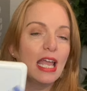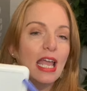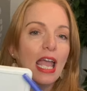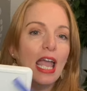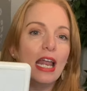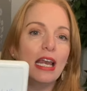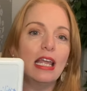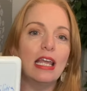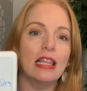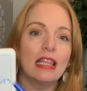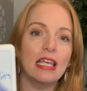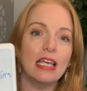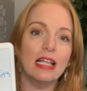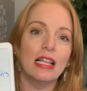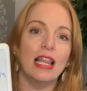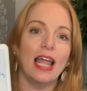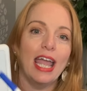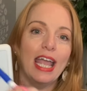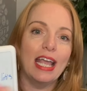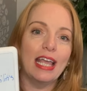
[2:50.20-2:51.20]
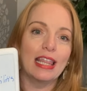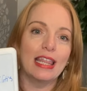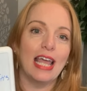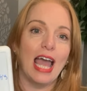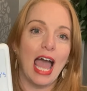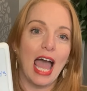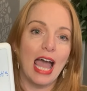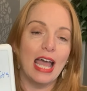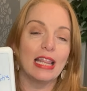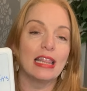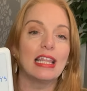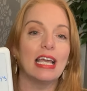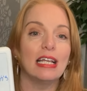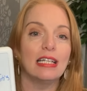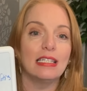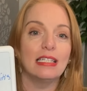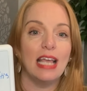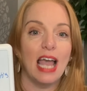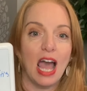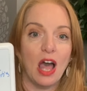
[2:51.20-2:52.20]
anything like that
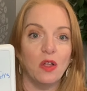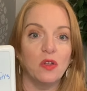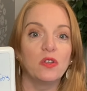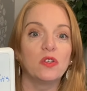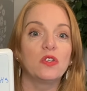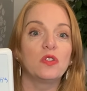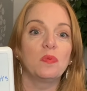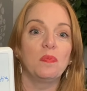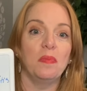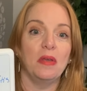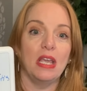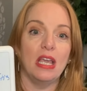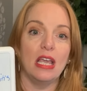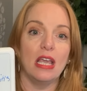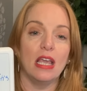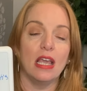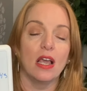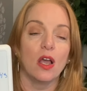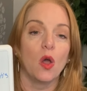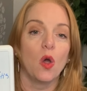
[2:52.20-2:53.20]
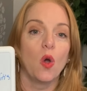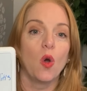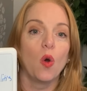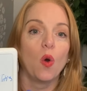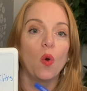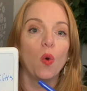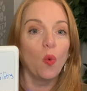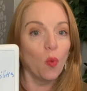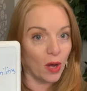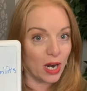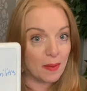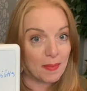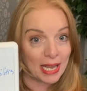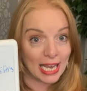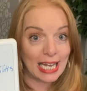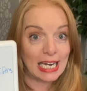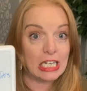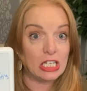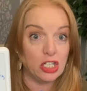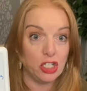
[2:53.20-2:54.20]
that tells me what am
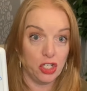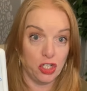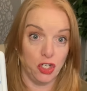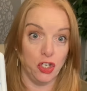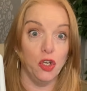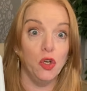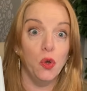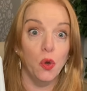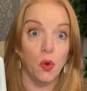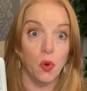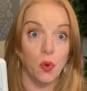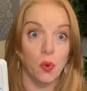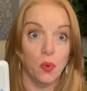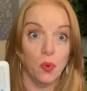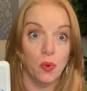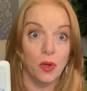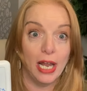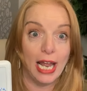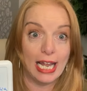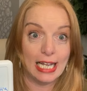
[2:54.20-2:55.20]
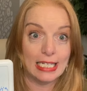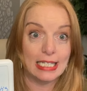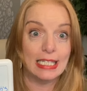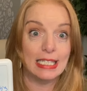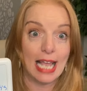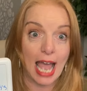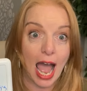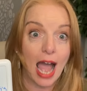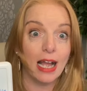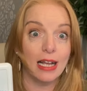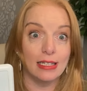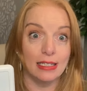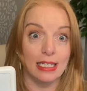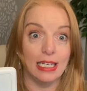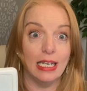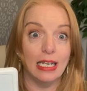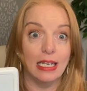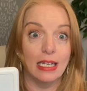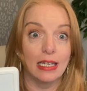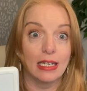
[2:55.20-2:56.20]
I going to do
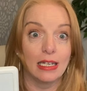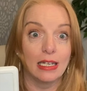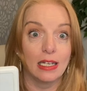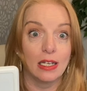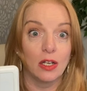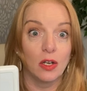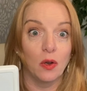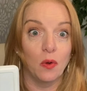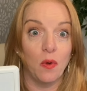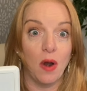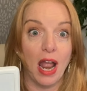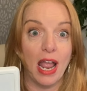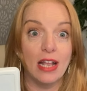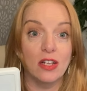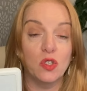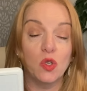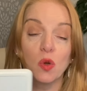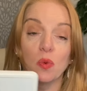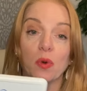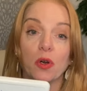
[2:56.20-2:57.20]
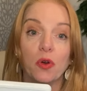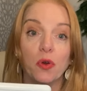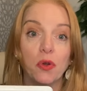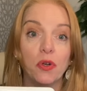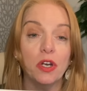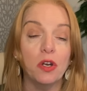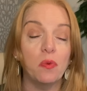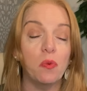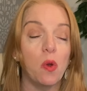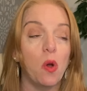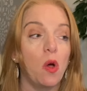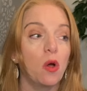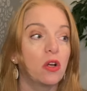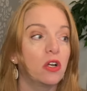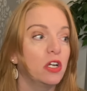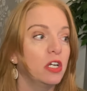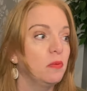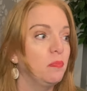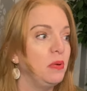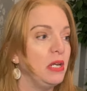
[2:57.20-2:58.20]
exactly? Right? So, a recruiting role
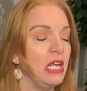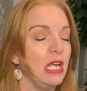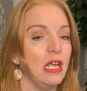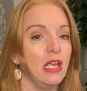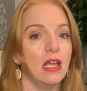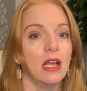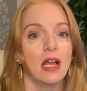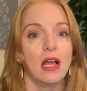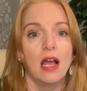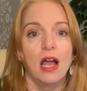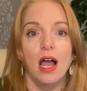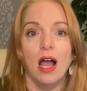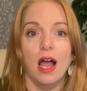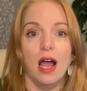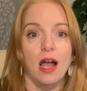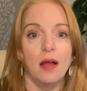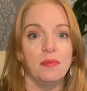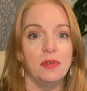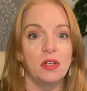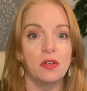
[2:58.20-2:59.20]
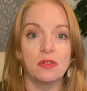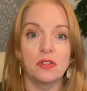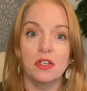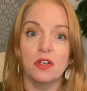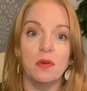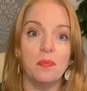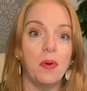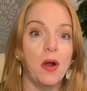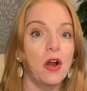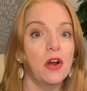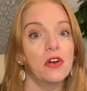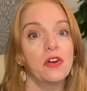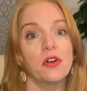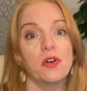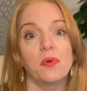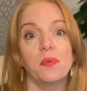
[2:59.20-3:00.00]
could be, um, you know, is going to partner